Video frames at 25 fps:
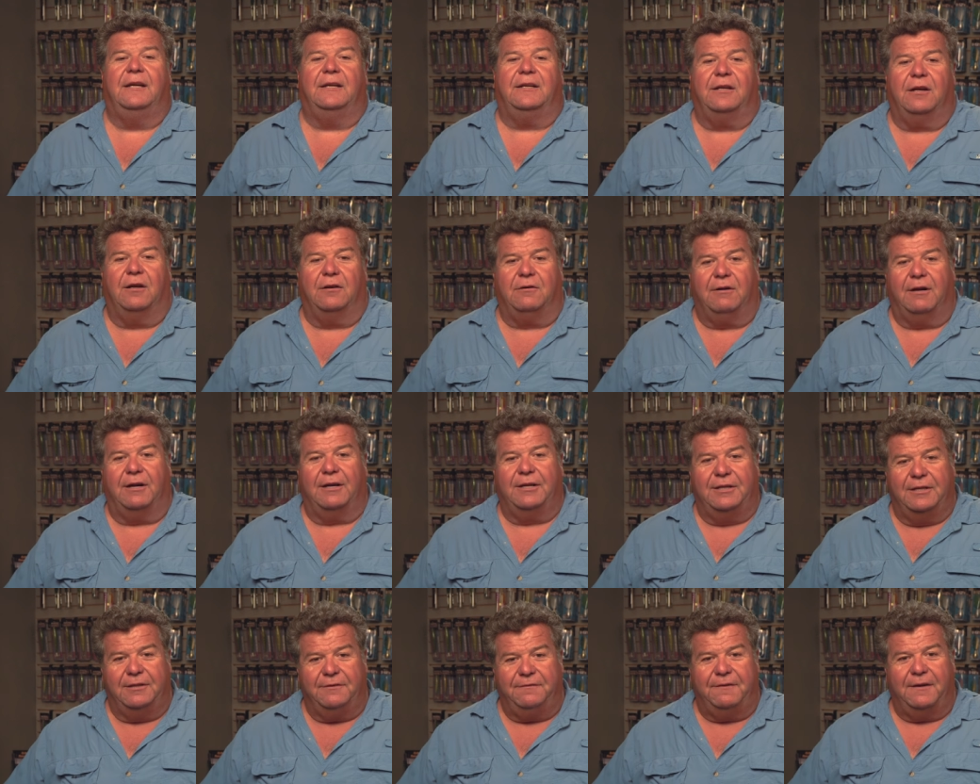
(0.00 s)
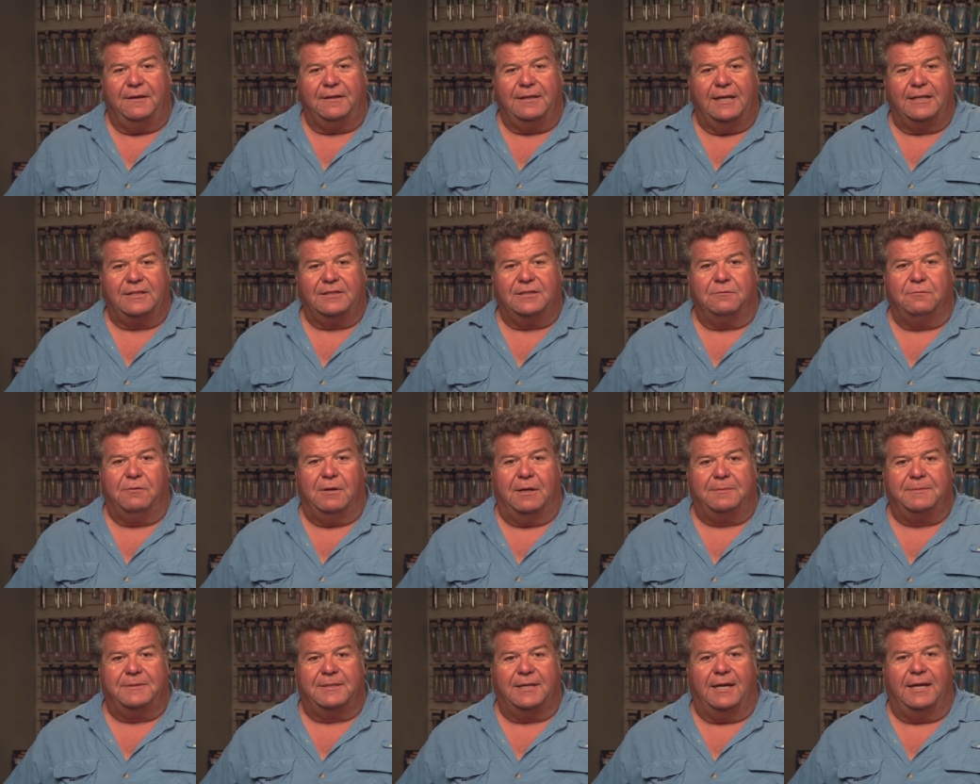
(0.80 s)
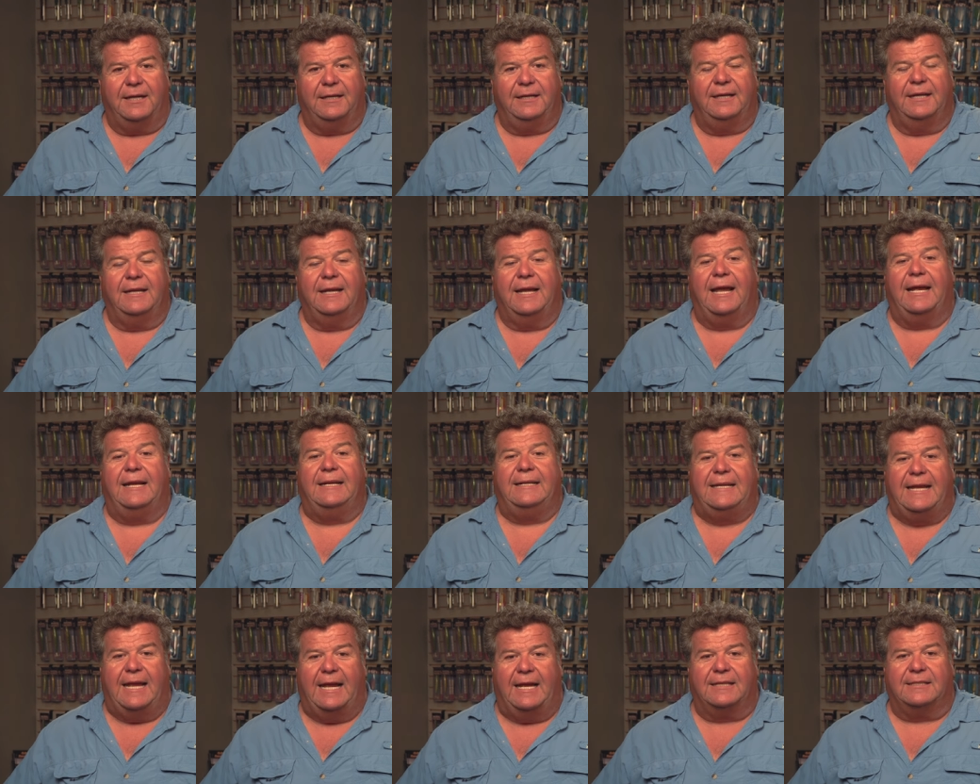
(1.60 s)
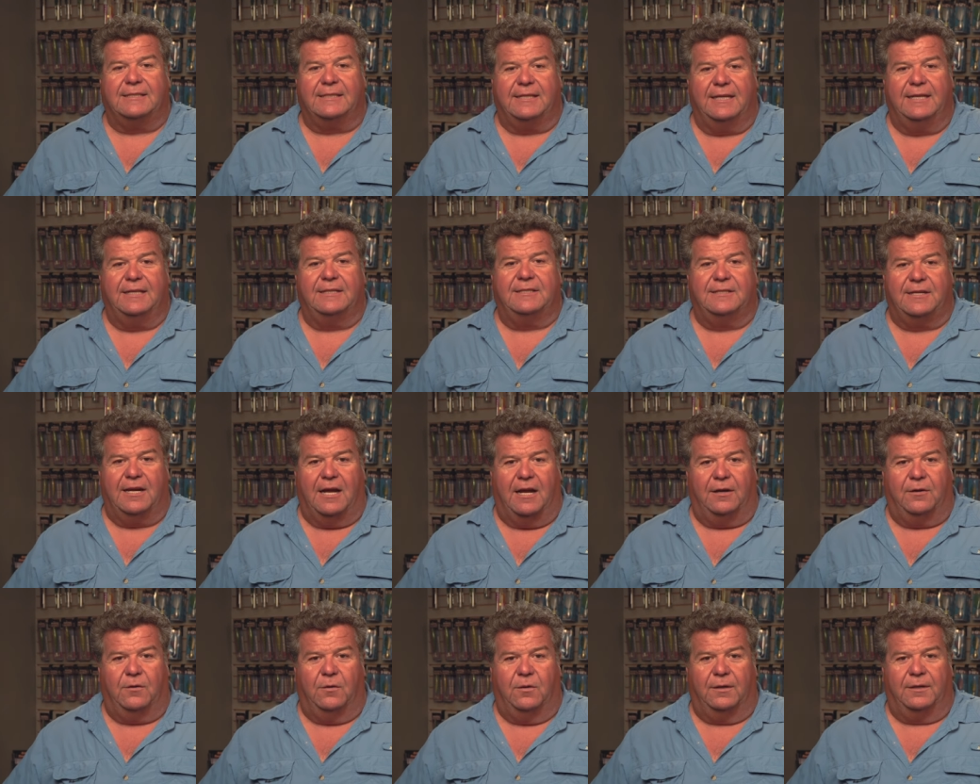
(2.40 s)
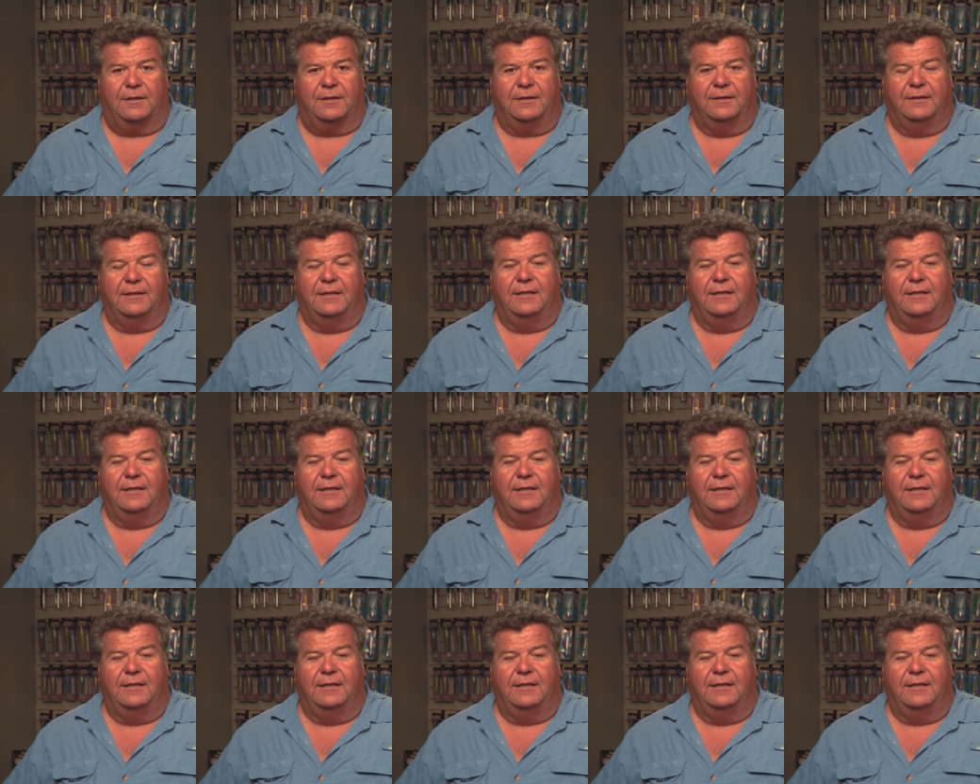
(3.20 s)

go to our Youth Foundation website at danskids.org.